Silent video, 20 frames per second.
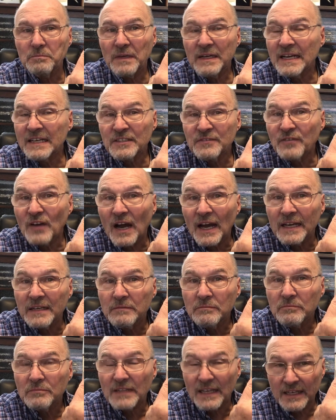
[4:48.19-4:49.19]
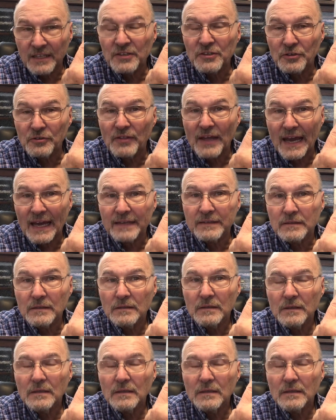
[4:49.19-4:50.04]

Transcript: And that's fine. They can do that.